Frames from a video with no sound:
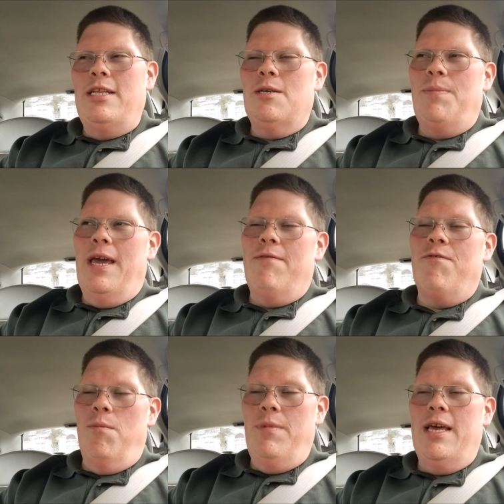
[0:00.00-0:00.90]
winds up,
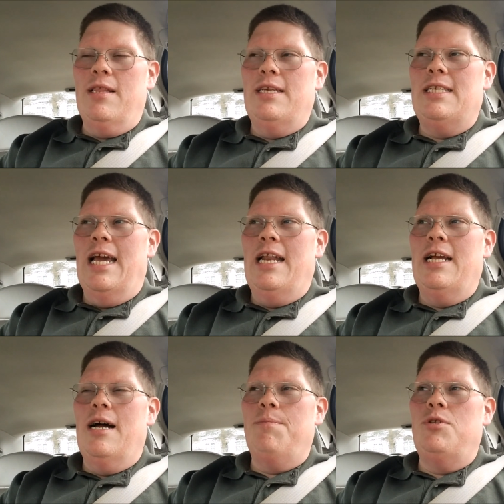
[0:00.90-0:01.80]
for me at least,
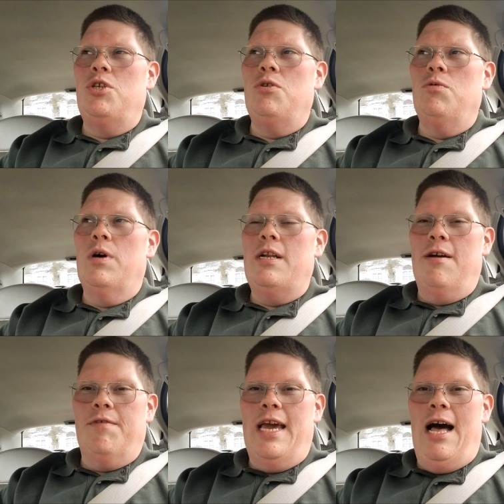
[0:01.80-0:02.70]
adding up to
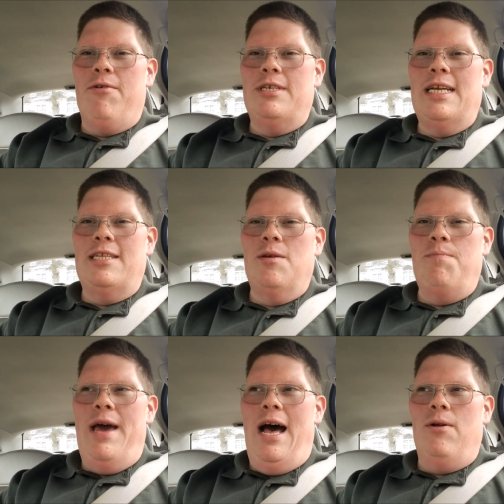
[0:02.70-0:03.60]
enough calories. That's
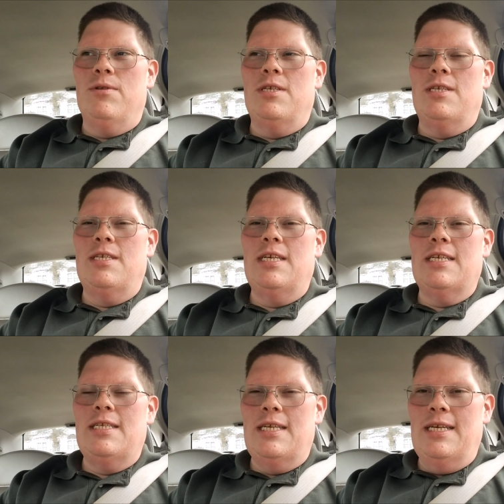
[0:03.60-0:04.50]
about
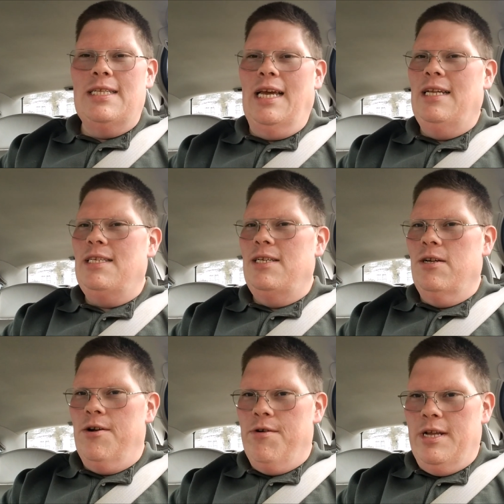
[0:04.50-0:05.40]
16 to
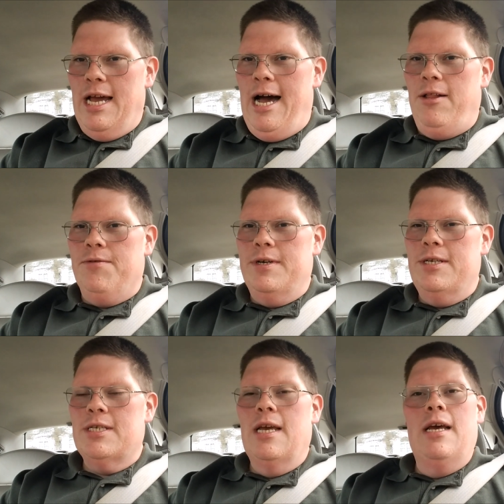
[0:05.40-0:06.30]
1800
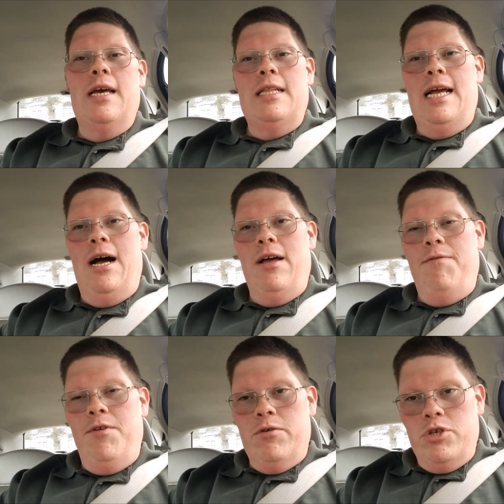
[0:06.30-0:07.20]
calories. Now,
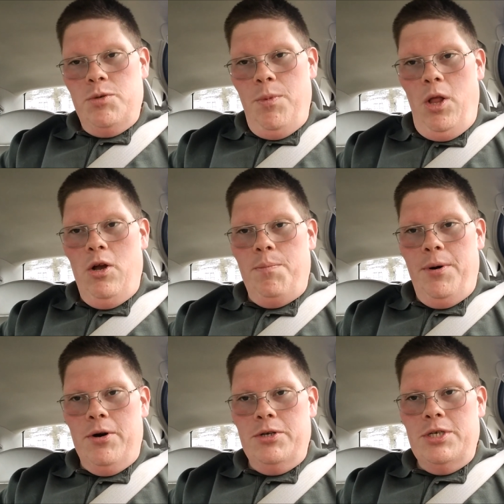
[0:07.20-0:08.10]
if you're a smaller
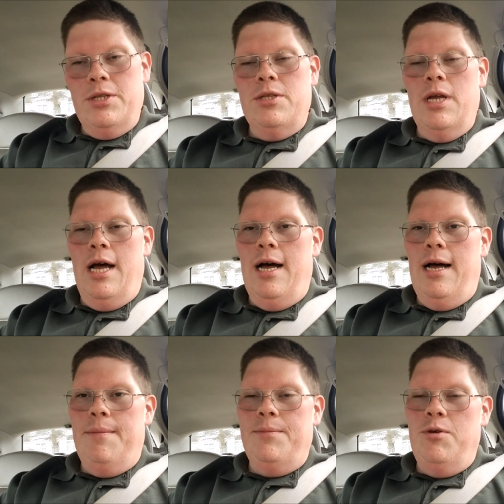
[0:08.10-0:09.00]
person,
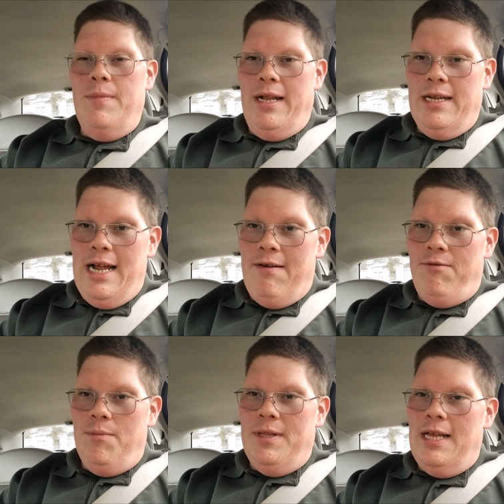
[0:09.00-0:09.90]
um, you may need to have
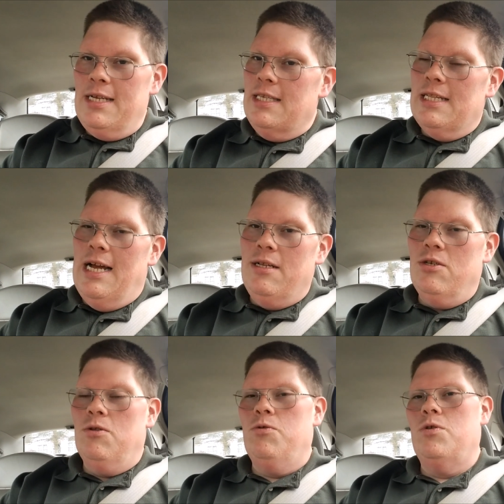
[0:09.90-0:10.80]
a little bit less than that
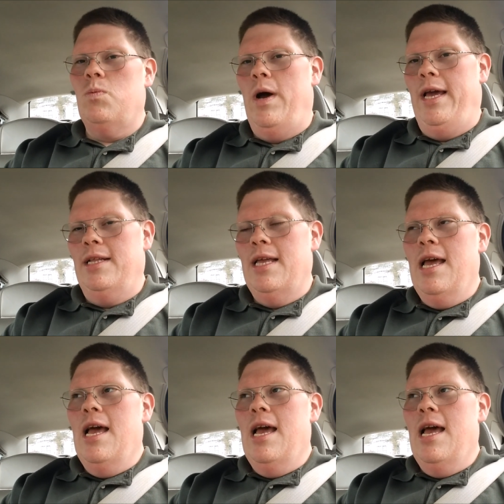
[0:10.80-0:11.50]
to lose weight.